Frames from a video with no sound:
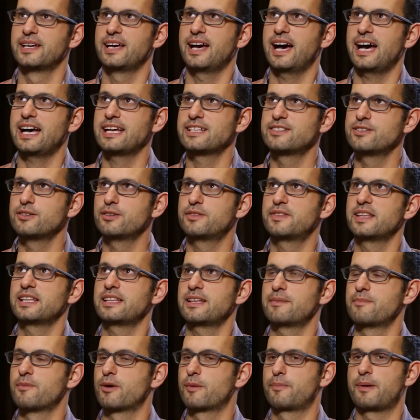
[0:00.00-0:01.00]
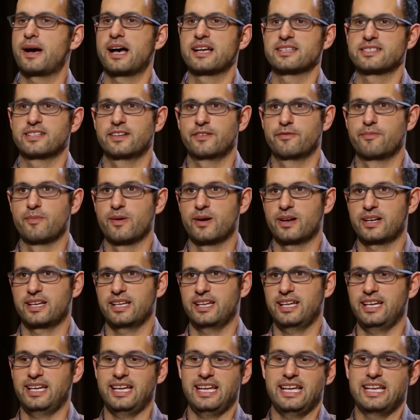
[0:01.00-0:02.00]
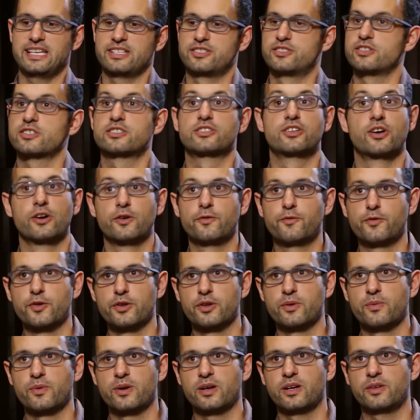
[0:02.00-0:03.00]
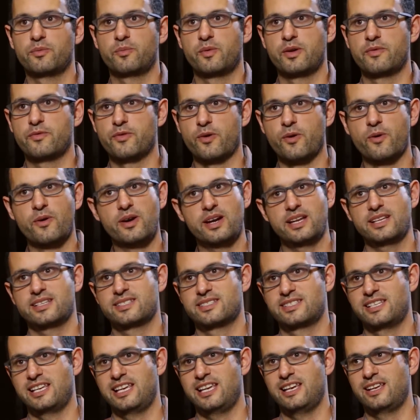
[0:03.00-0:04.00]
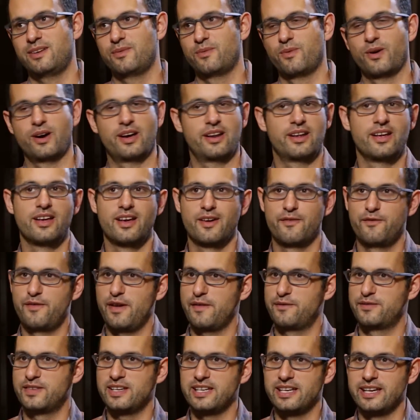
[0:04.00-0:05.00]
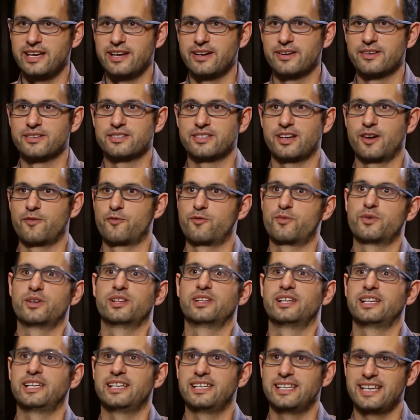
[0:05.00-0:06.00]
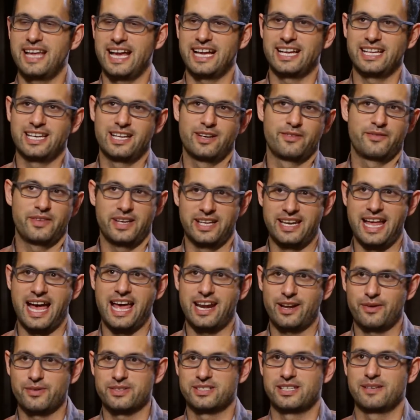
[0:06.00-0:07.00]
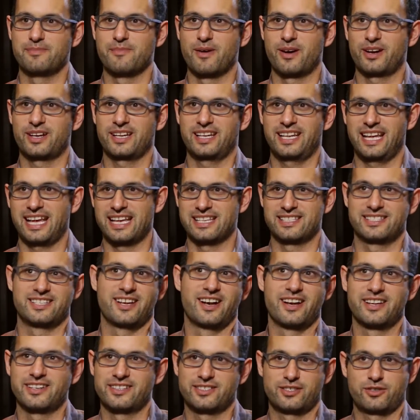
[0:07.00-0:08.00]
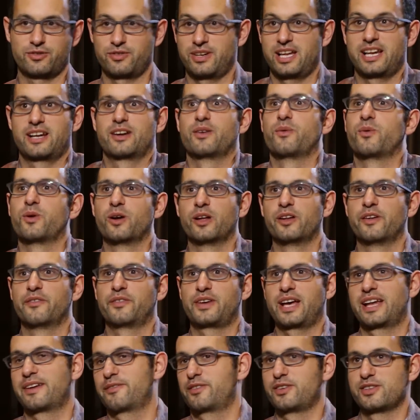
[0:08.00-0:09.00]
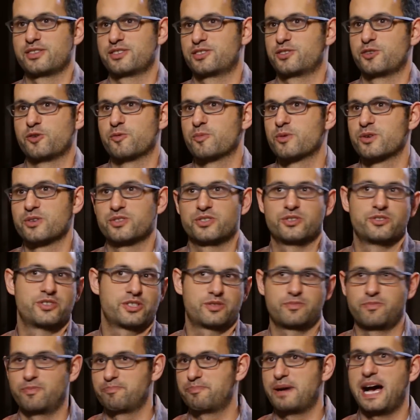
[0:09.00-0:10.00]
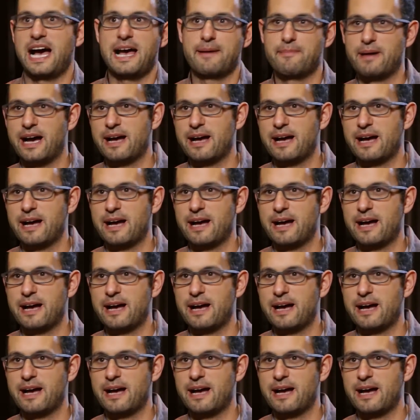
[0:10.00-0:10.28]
I do think that more positive marketing is just good for the world. We've already seen what 50 years of really negative inadequacy marketing has done, is created a world of kind of consumers who just buy.